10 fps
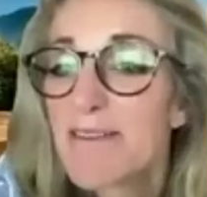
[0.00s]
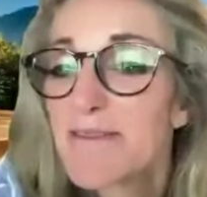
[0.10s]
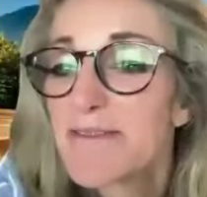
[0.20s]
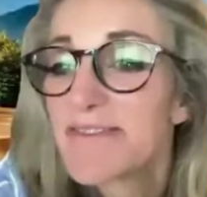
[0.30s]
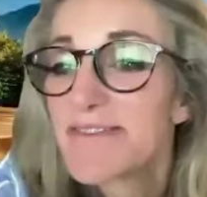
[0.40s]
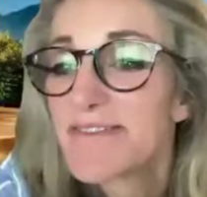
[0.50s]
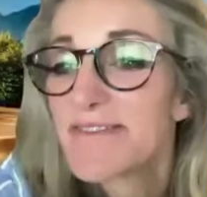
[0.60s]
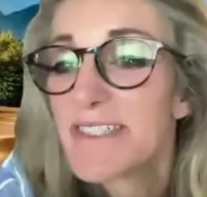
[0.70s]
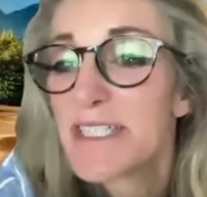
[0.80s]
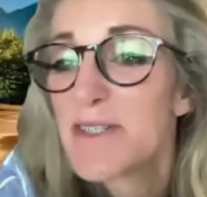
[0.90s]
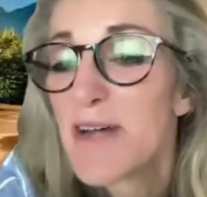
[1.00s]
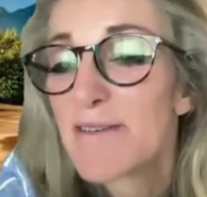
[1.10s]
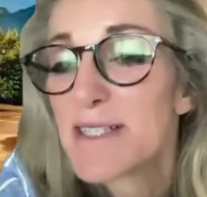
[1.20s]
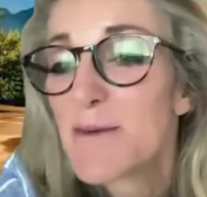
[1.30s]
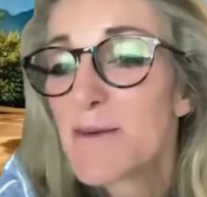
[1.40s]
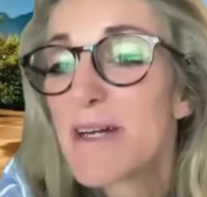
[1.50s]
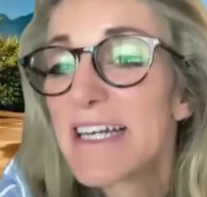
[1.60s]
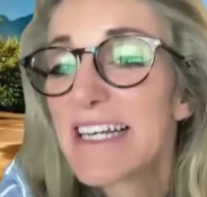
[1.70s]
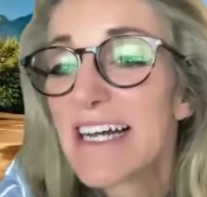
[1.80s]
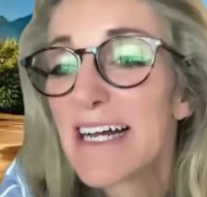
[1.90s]
have, we do have
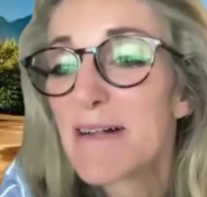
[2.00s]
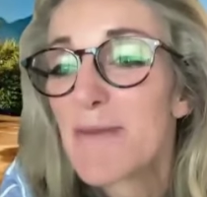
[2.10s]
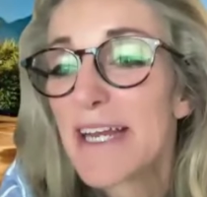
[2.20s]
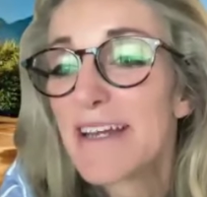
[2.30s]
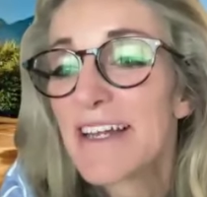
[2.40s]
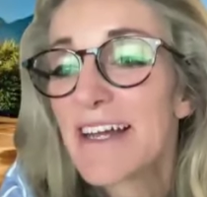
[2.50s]
someone, um,